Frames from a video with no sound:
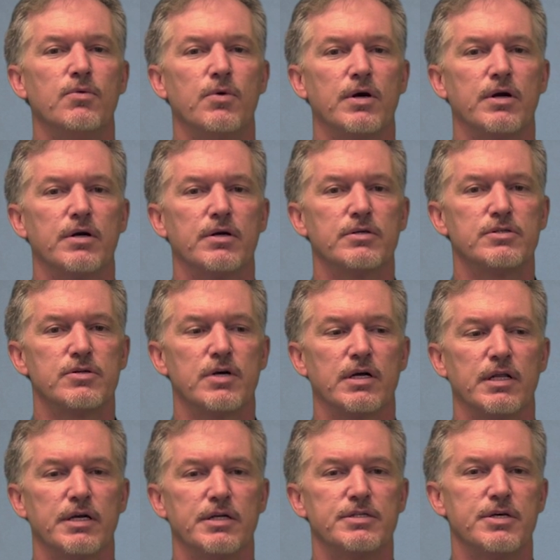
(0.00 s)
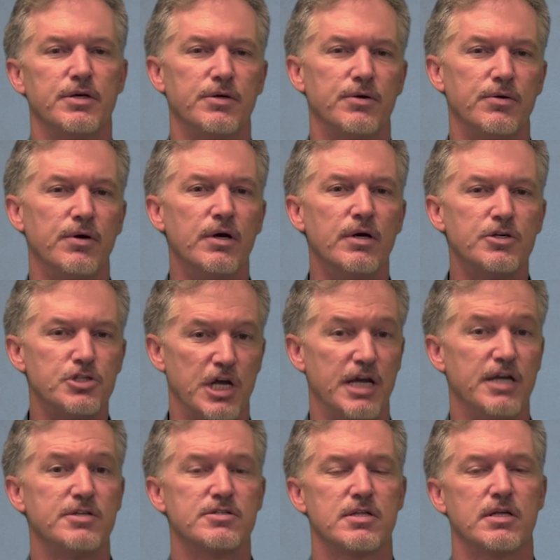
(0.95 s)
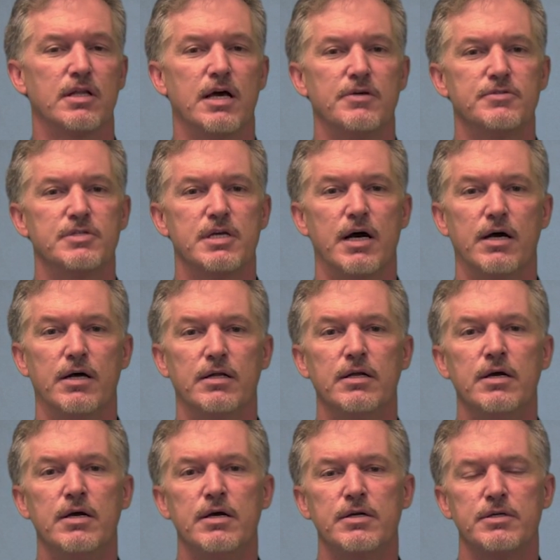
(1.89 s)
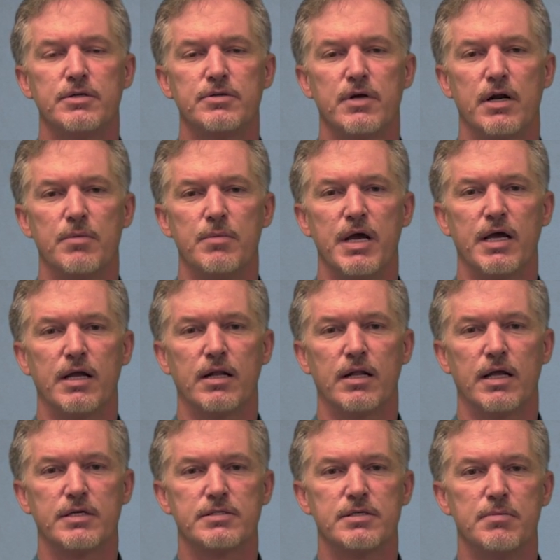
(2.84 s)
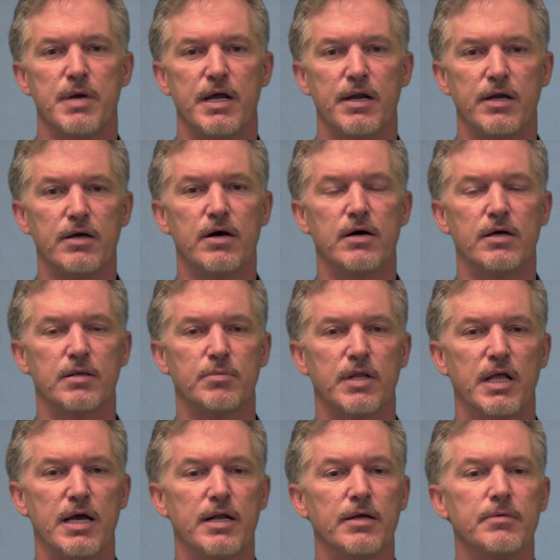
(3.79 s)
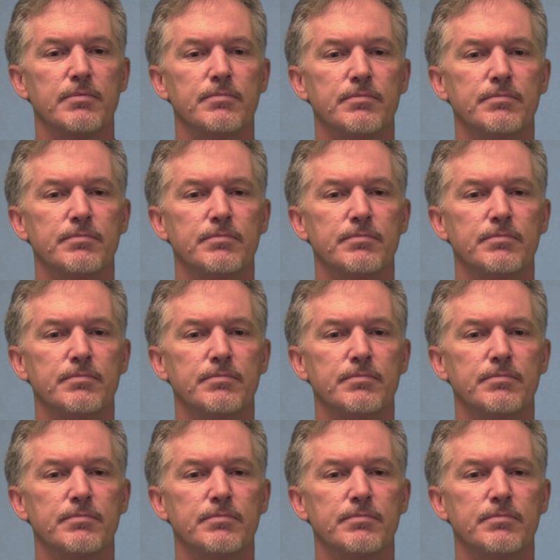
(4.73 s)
we're struggling to change the lifestyle to try to make it less demanding on the planet.